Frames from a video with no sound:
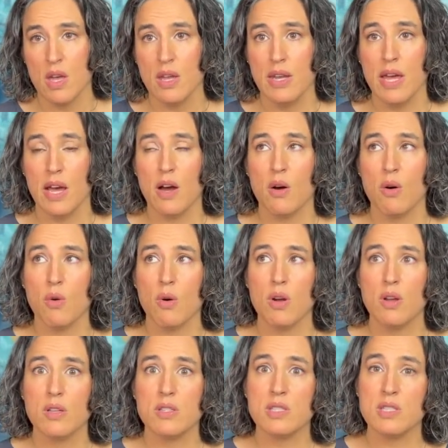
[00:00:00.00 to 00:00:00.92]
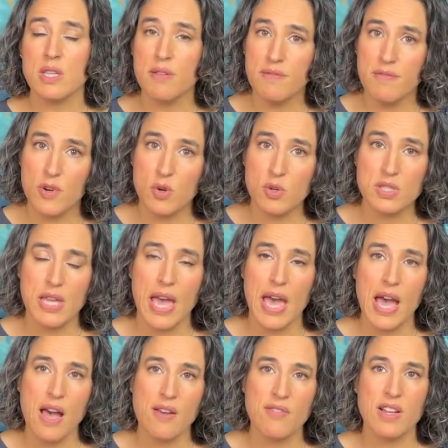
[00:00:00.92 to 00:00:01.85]
Now, some folks
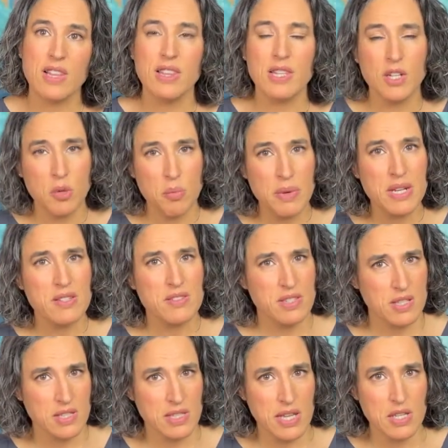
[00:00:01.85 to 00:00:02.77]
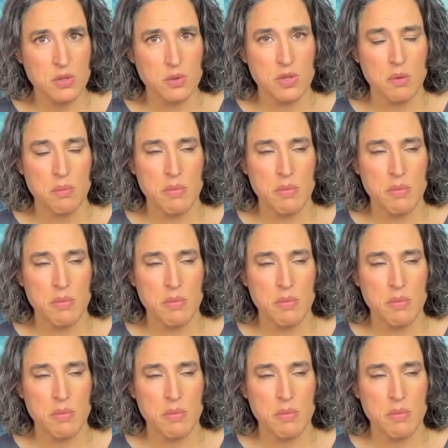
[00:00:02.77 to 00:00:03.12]
have a little bit of success with their